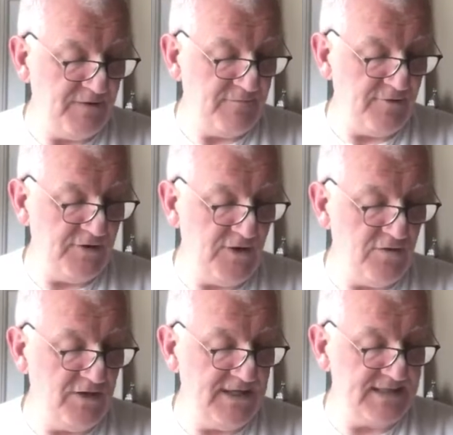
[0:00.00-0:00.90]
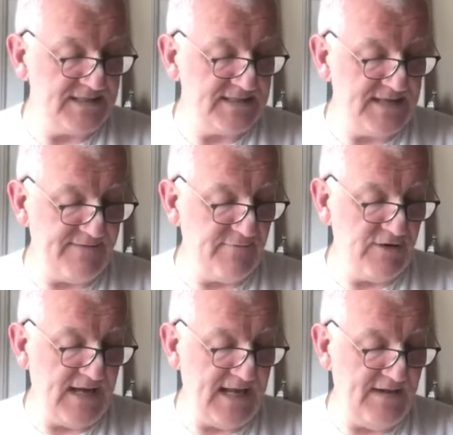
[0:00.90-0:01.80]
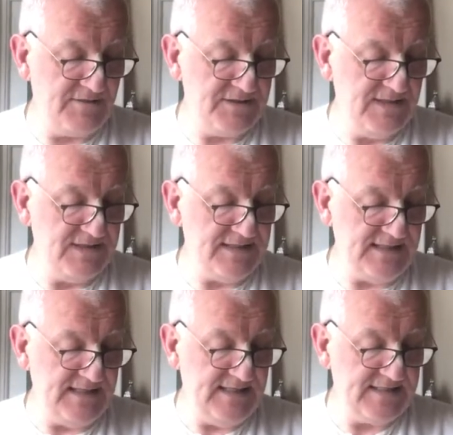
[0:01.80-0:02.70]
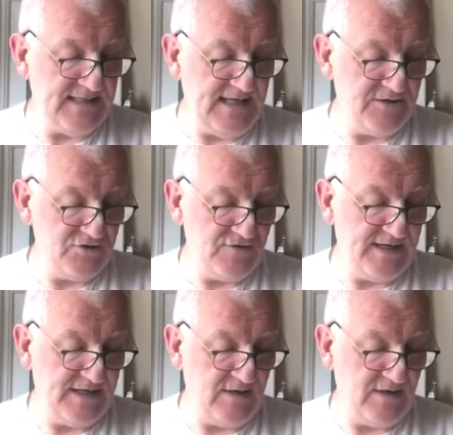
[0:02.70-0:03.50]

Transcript: for a yogi is never allowed to eat and drink